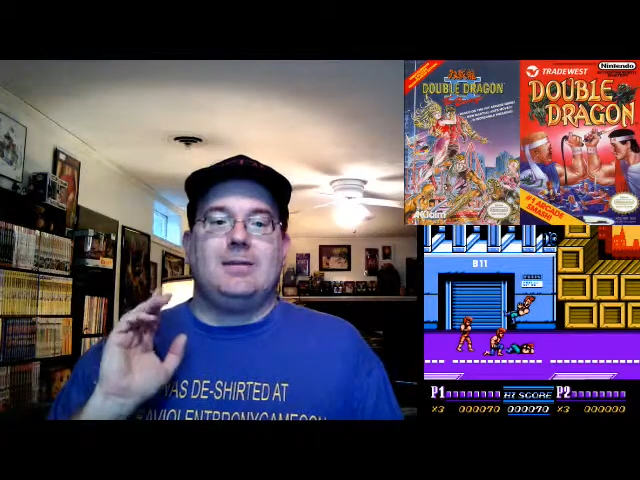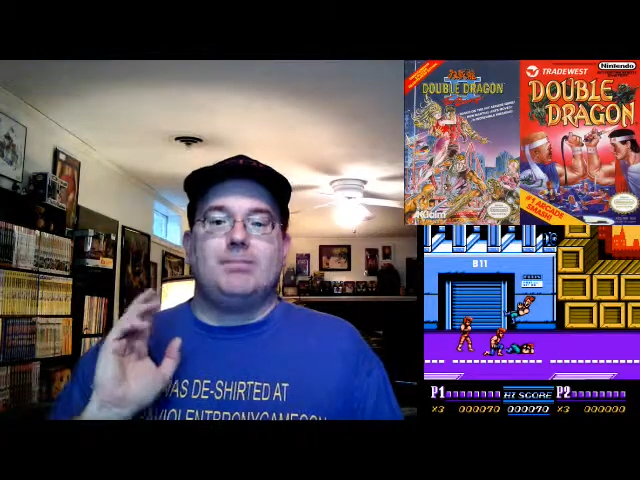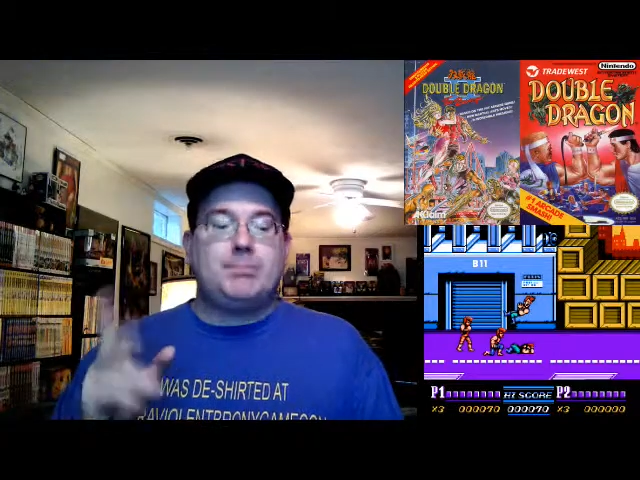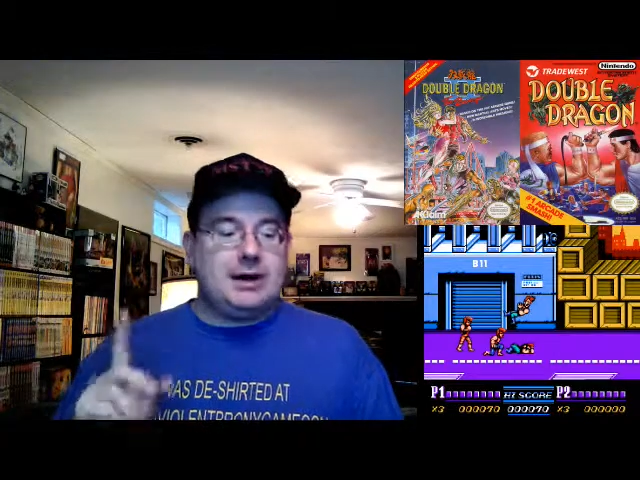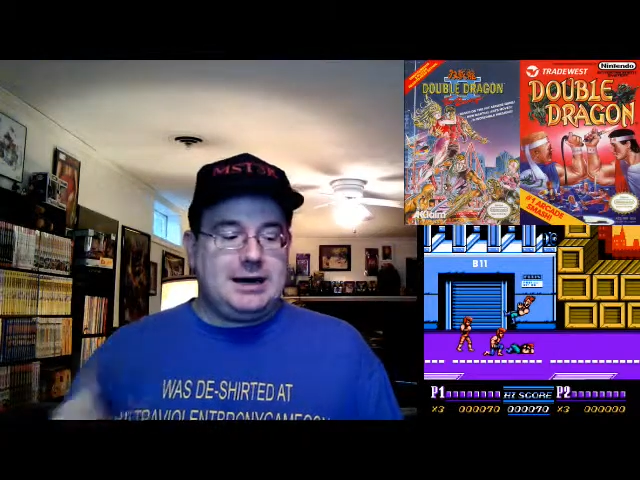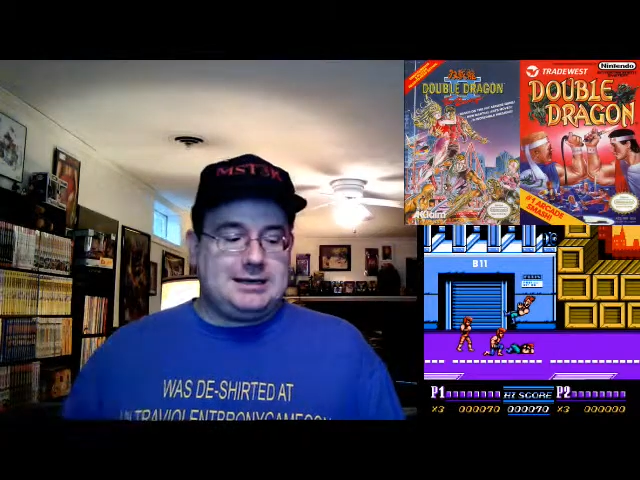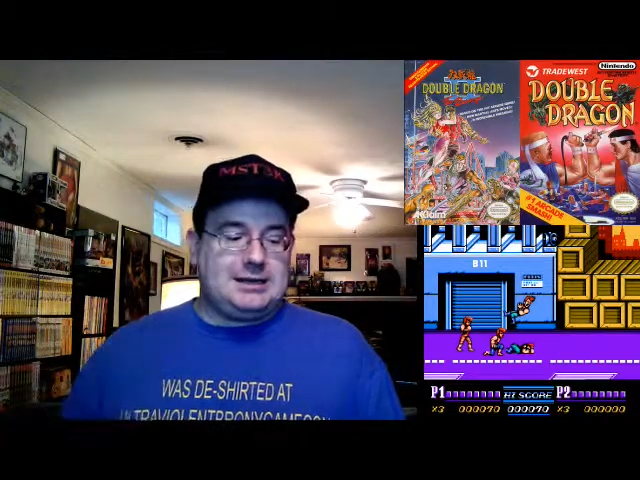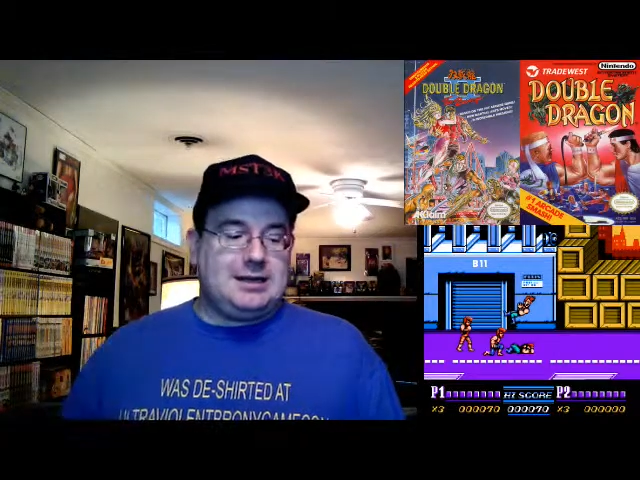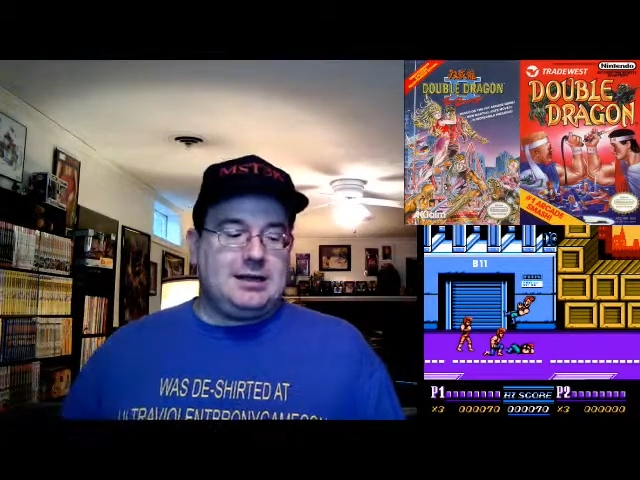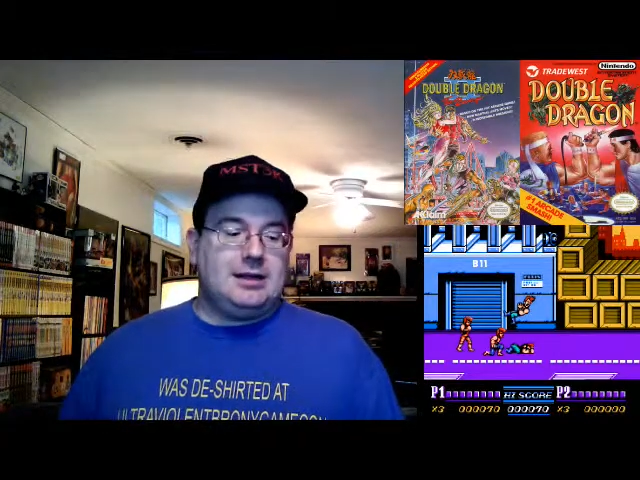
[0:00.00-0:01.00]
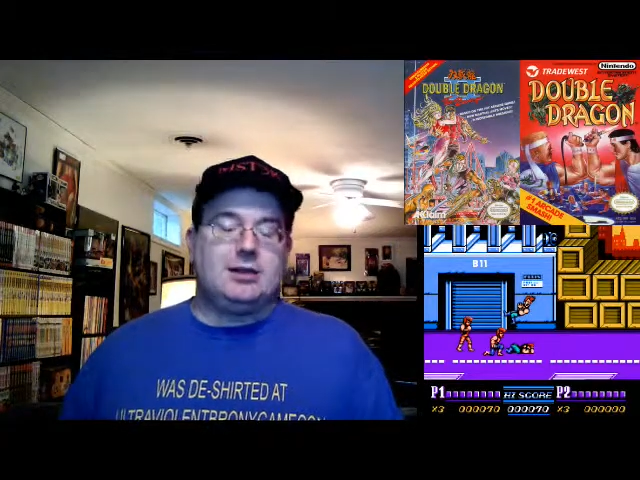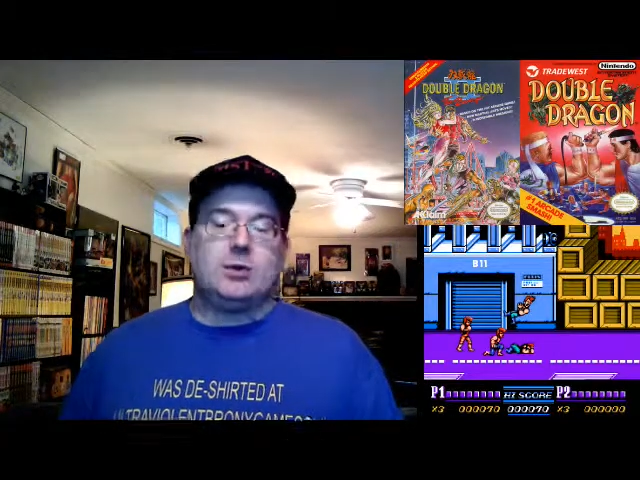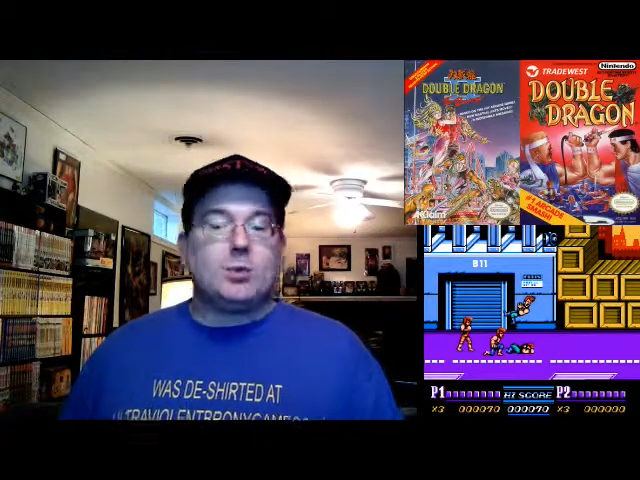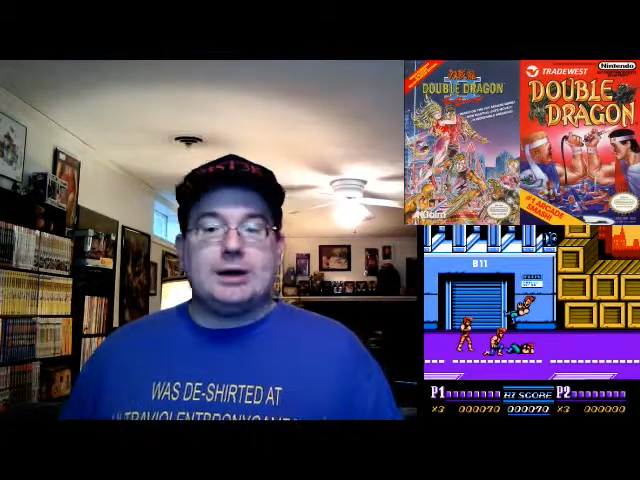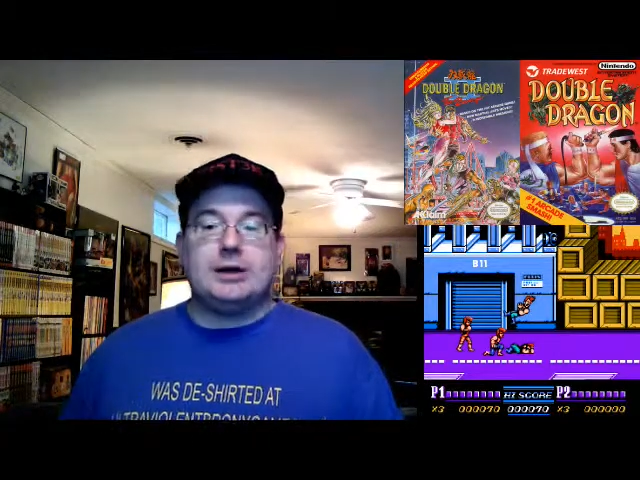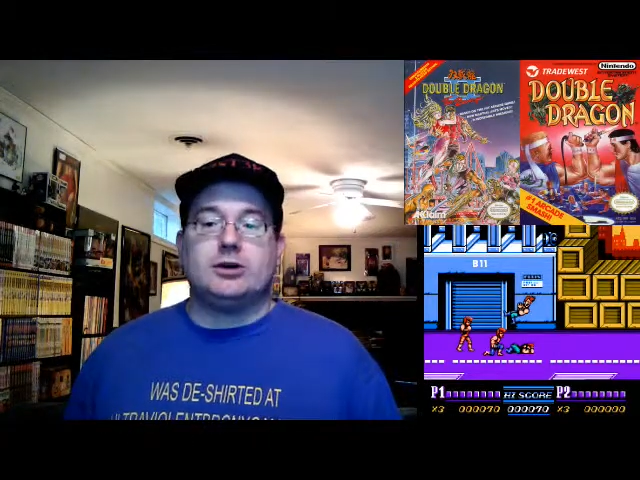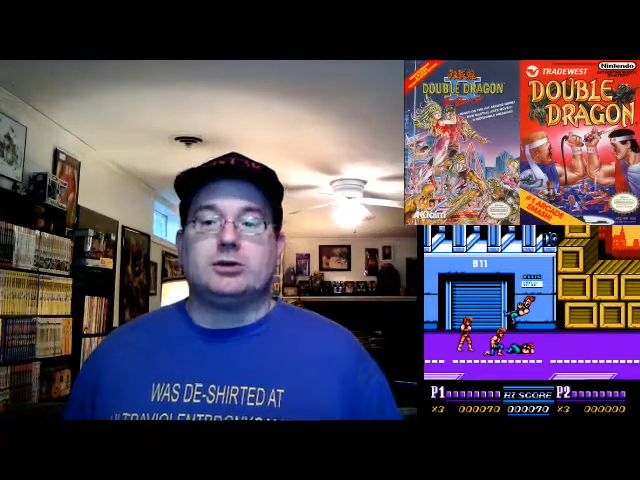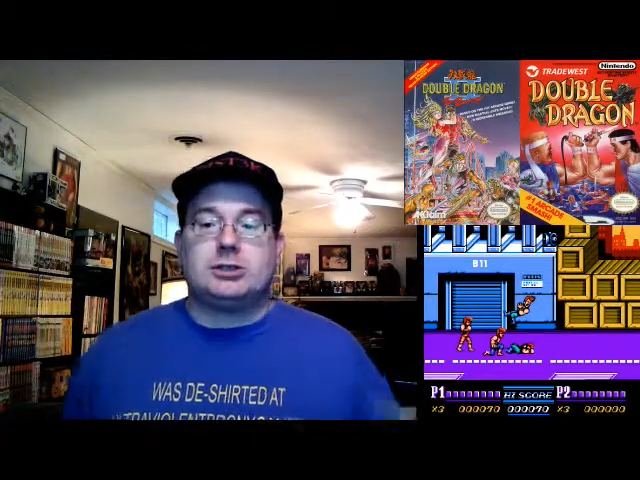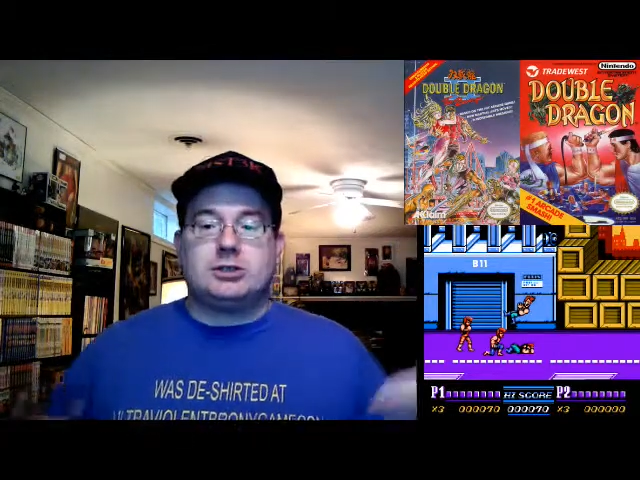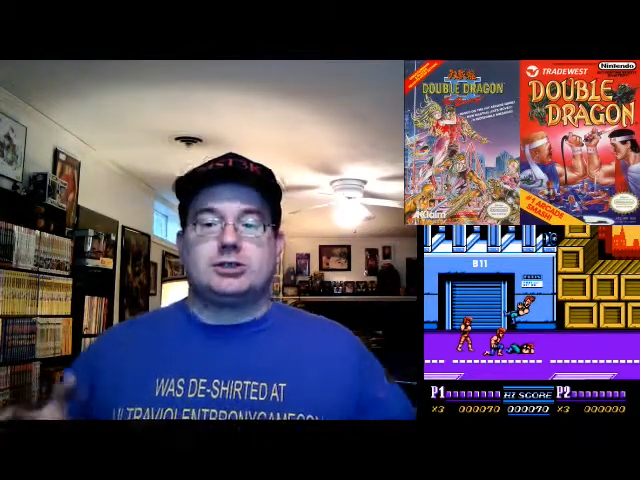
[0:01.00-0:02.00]
But the real
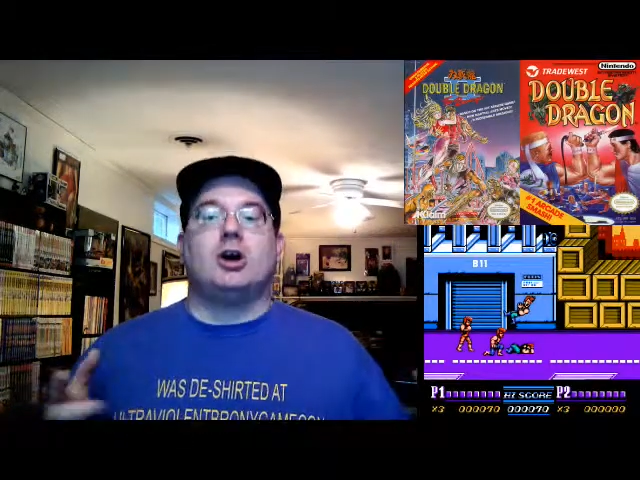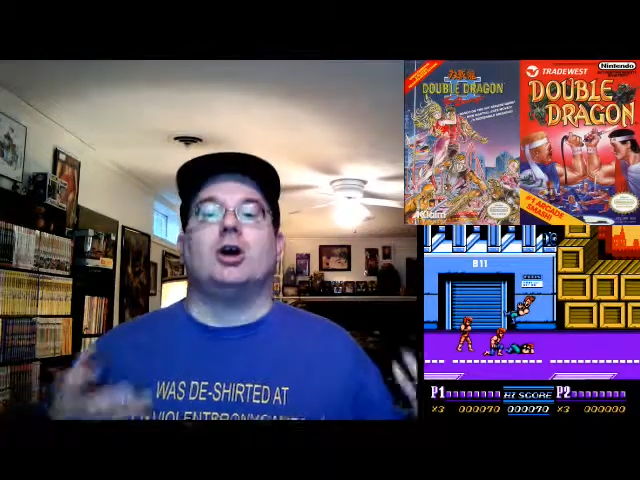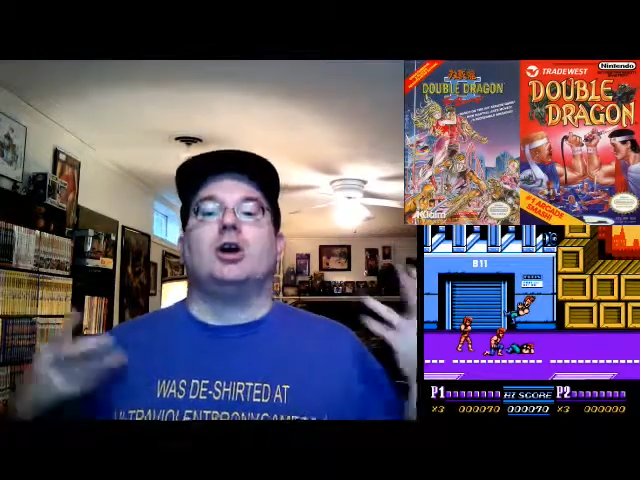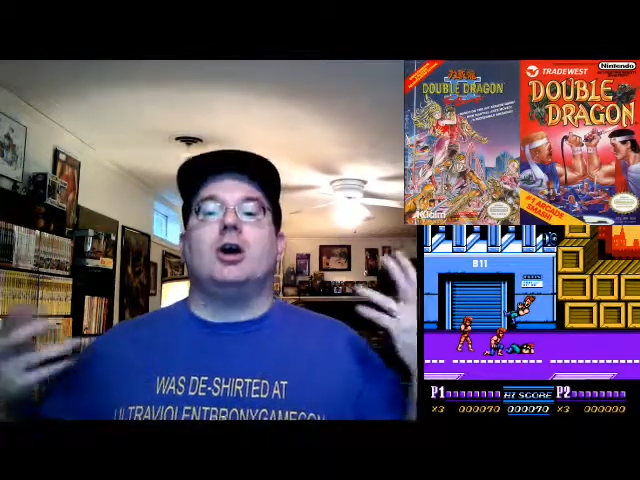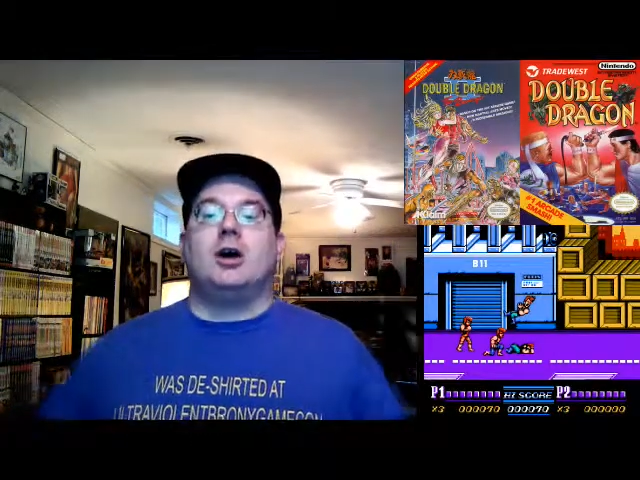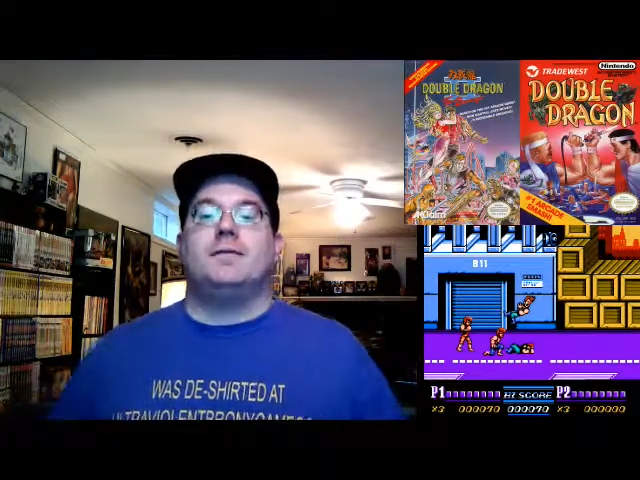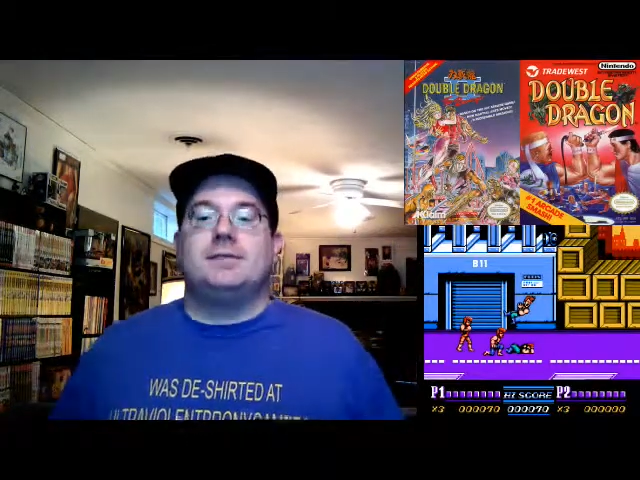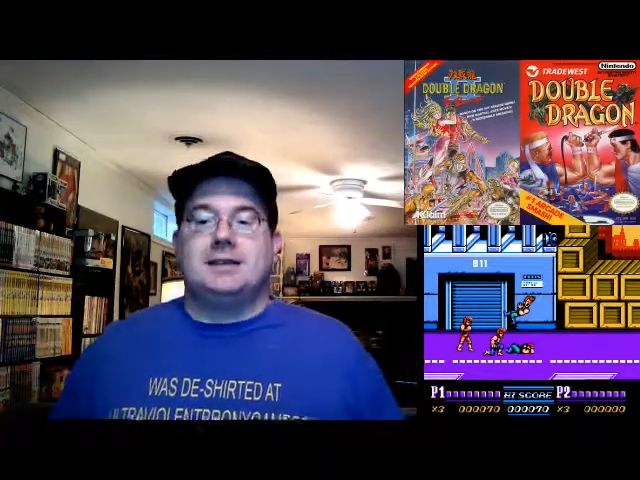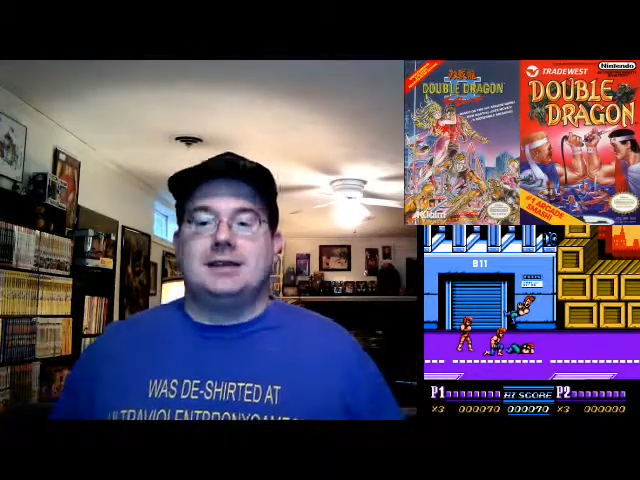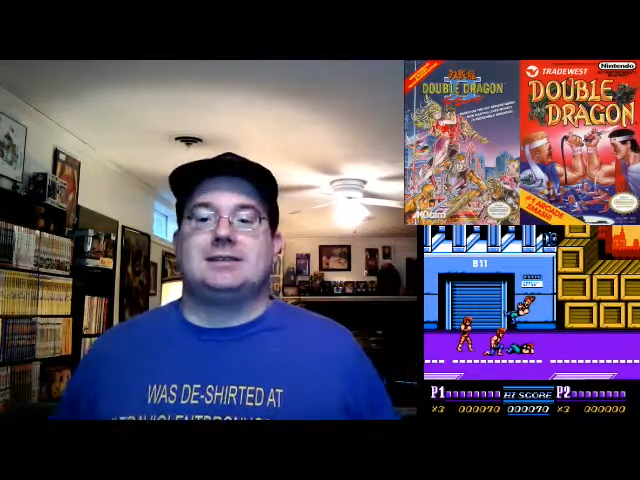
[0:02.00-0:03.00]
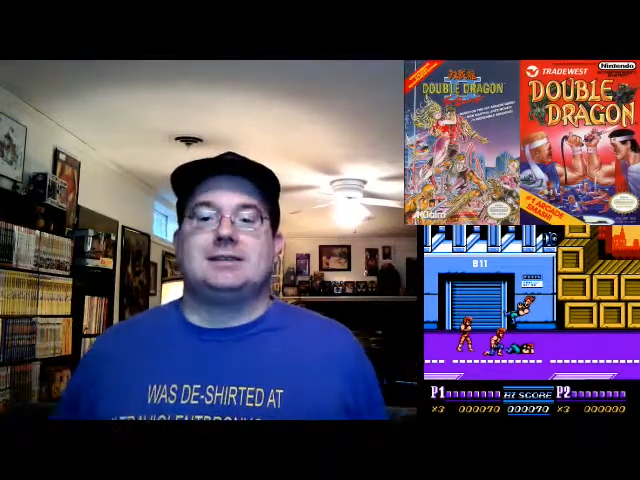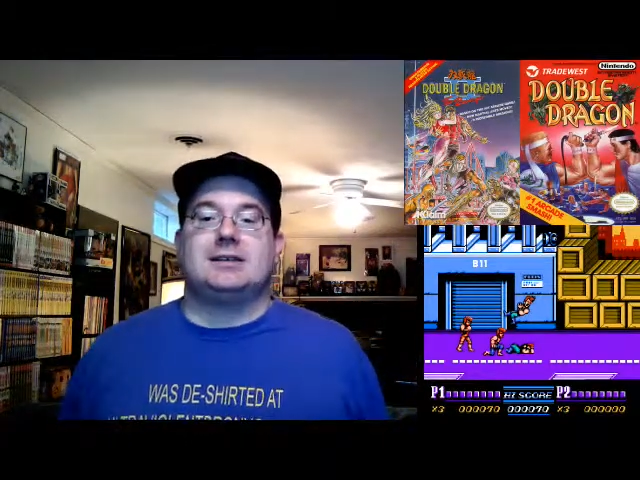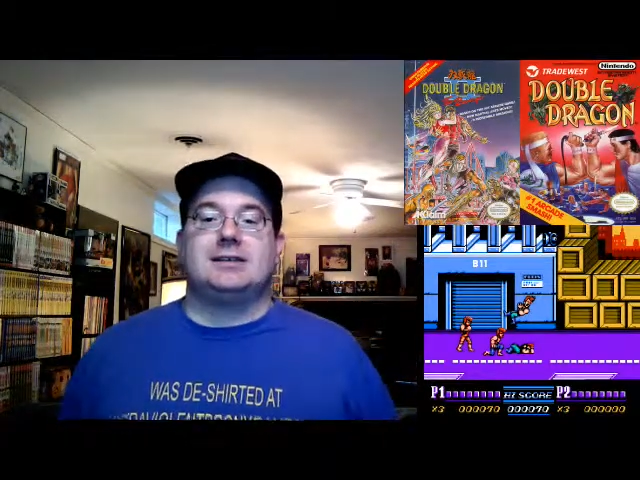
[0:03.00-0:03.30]
star of this